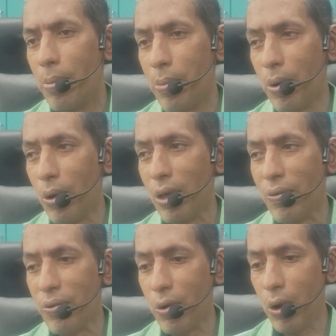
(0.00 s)
Because
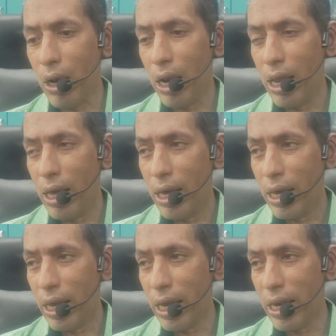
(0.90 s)
after all,
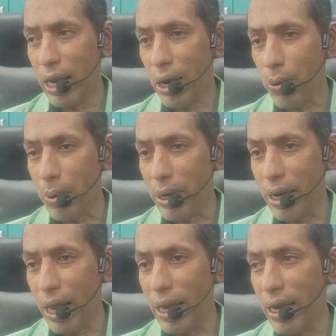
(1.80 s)
either
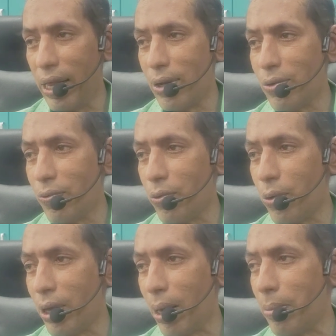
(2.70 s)
29 layers of
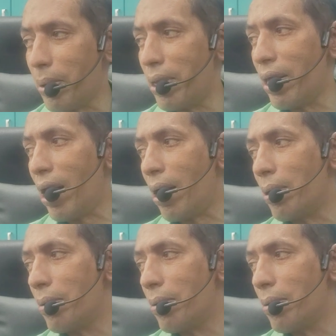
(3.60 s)
tunica media